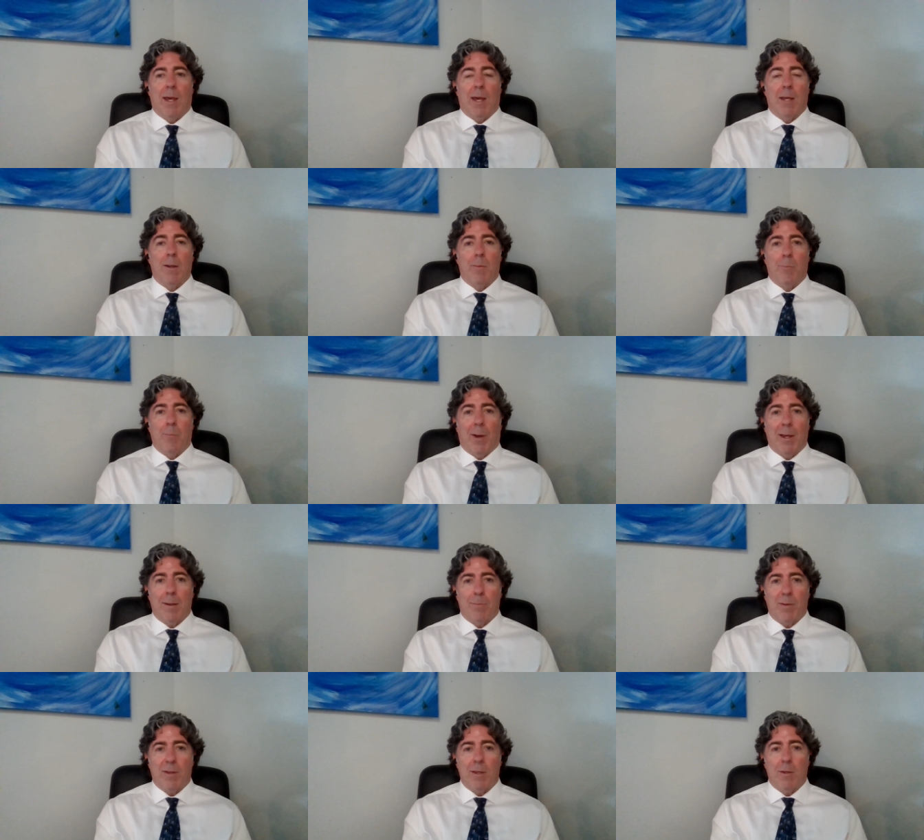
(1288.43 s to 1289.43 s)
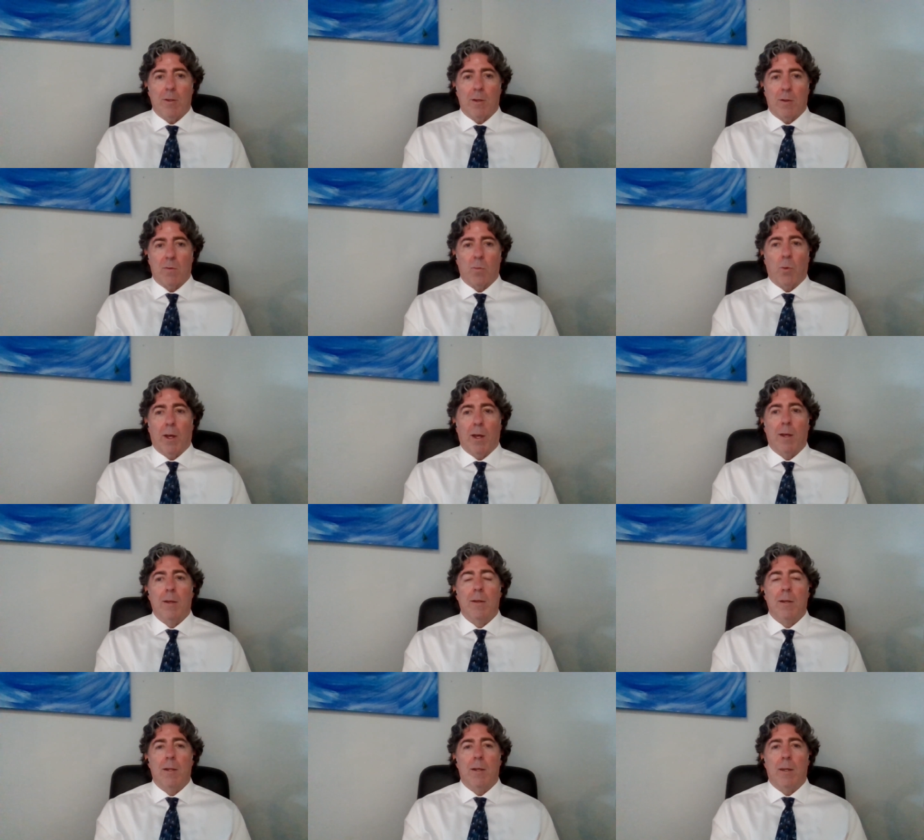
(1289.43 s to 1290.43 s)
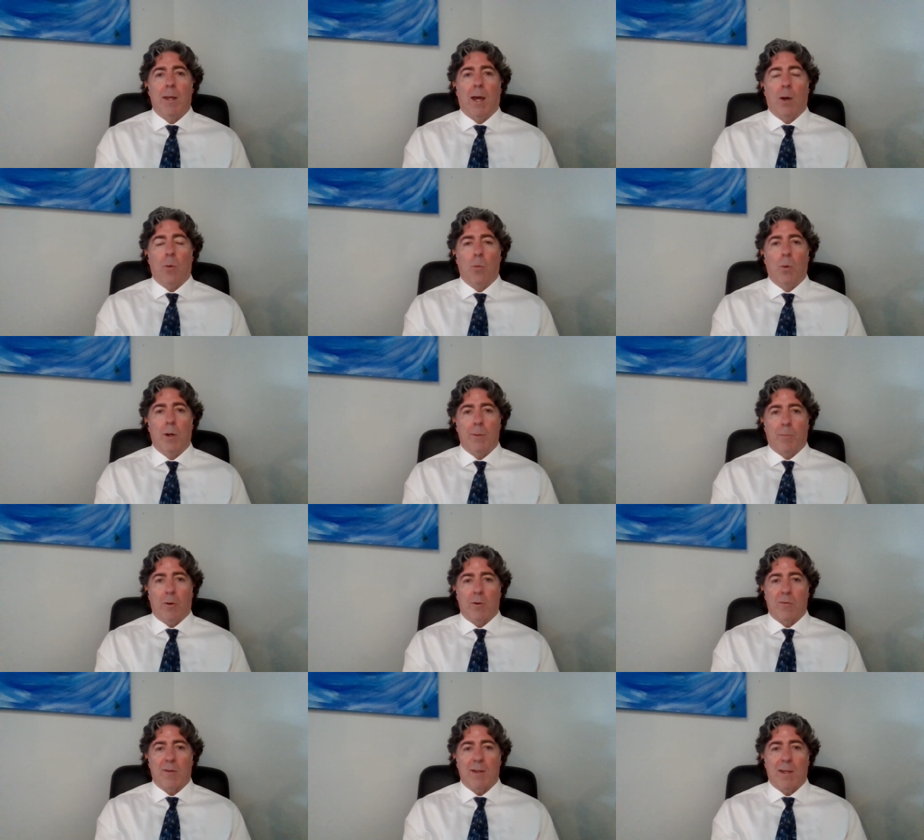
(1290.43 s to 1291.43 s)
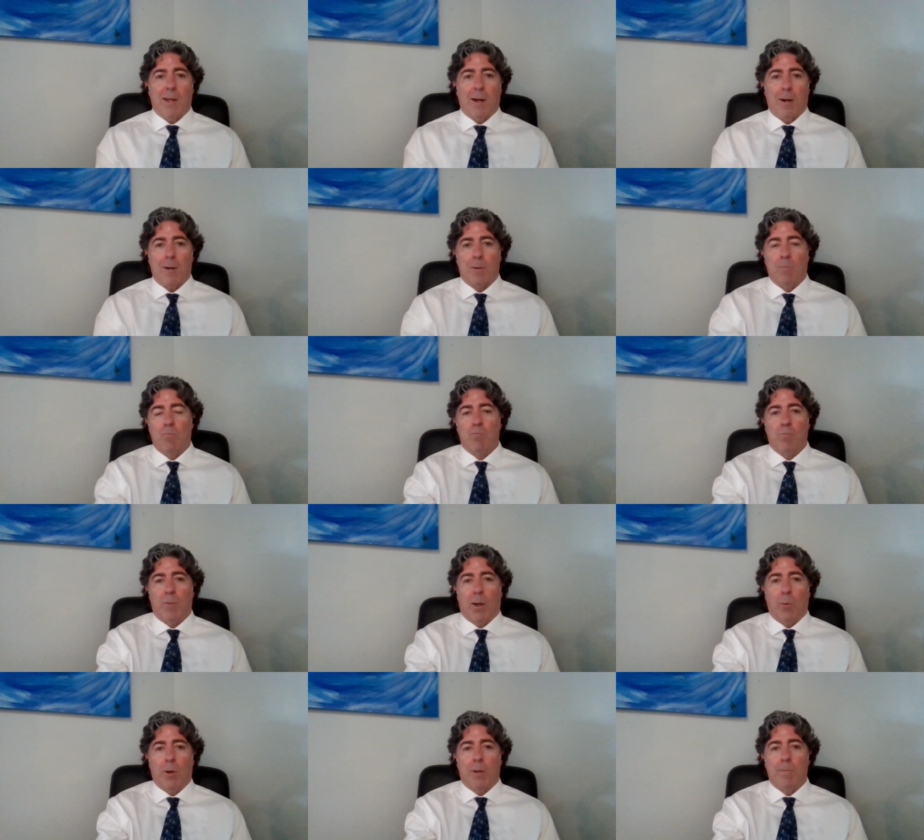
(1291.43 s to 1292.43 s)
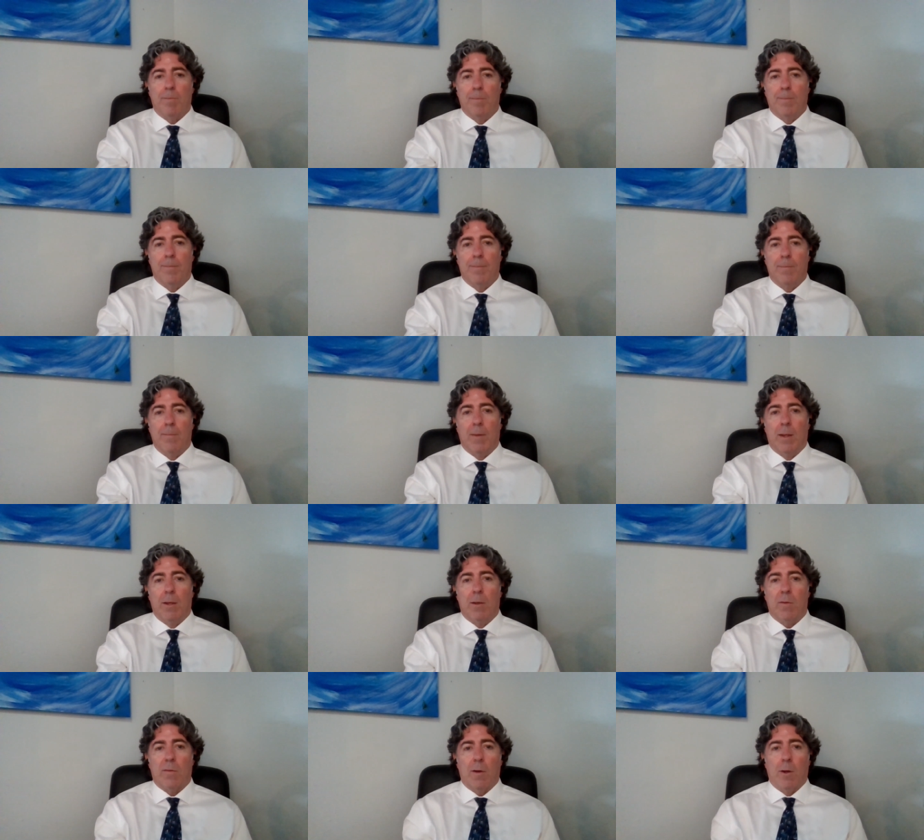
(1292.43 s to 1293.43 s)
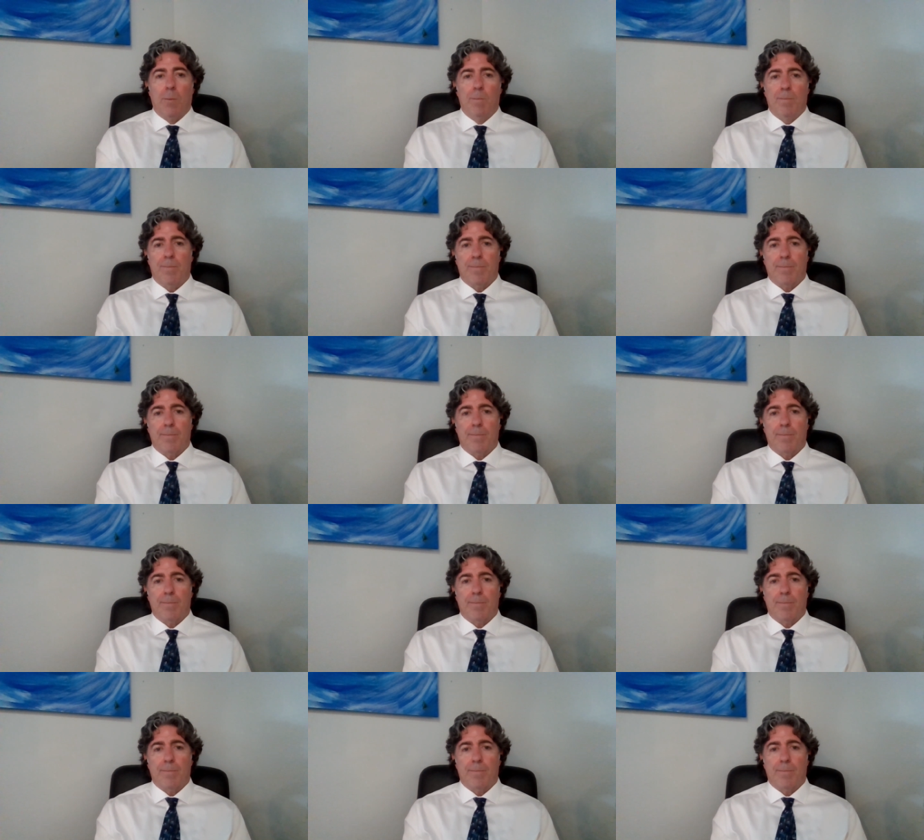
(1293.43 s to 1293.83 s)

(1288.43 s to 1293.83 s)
and in my appeal as well, not one person cared. Not one. So